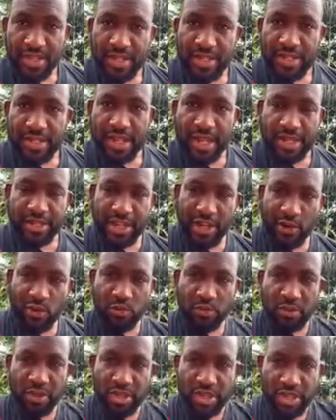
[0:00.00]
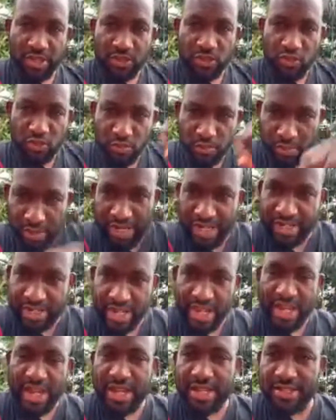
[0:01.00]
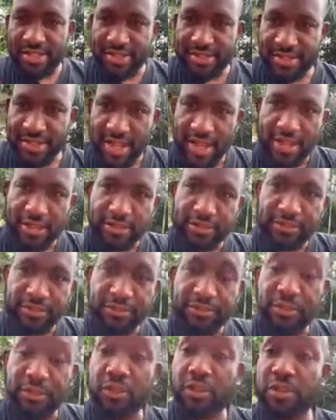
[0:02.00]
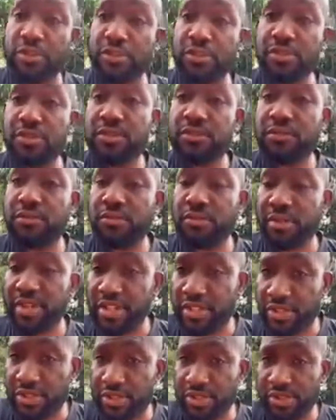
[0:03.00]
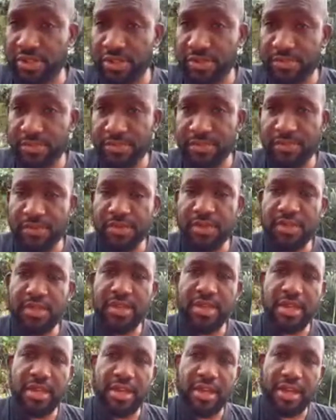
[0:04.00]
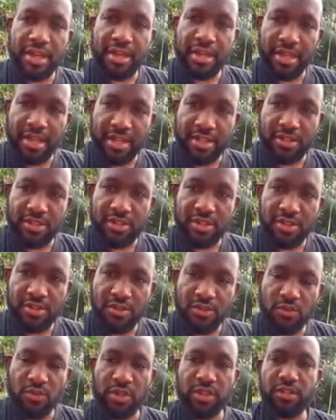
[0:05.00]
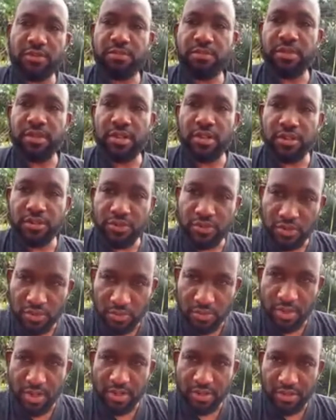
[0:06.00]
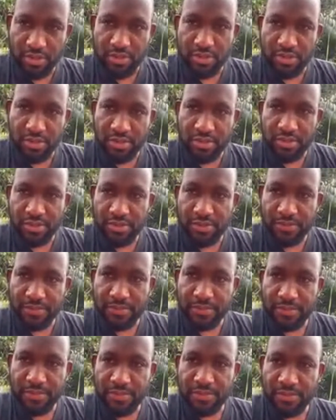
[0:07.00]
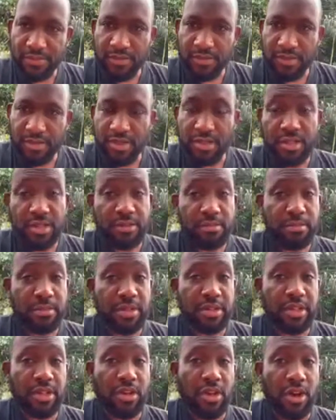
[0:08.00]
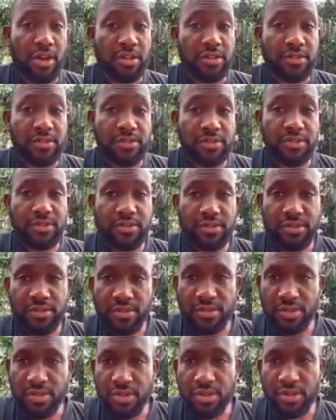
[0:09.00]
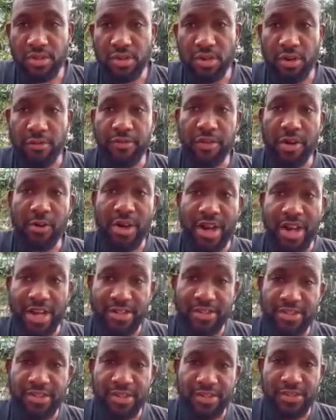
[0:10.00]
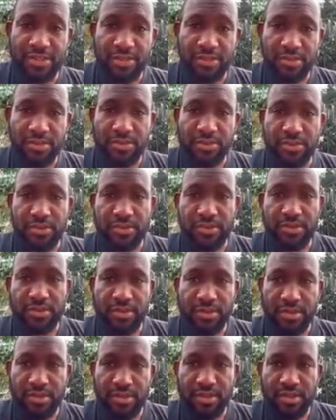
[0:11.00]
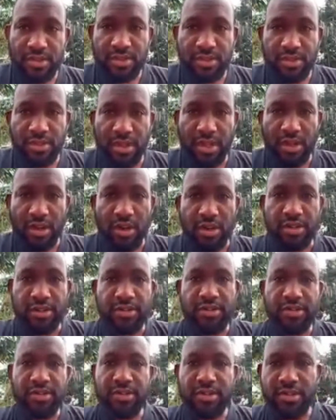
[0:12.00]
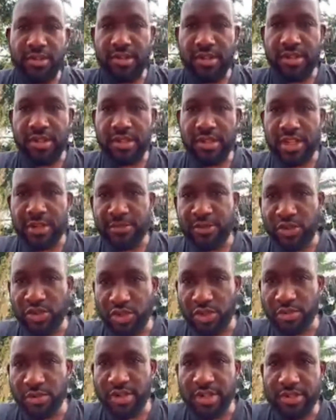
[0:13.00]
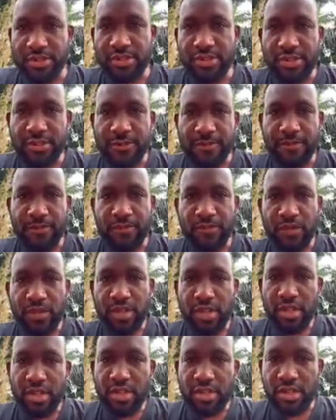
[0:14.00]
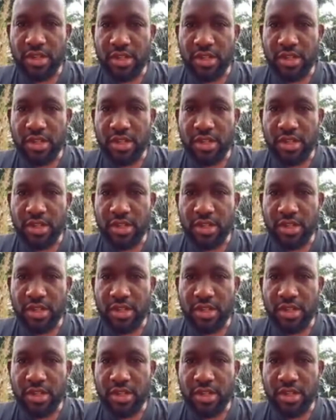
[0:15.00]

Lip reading: that they will begin to bring their hands down for us to reach and get what belongs to us. May the gods of our ancestors, the gods, let me show us, the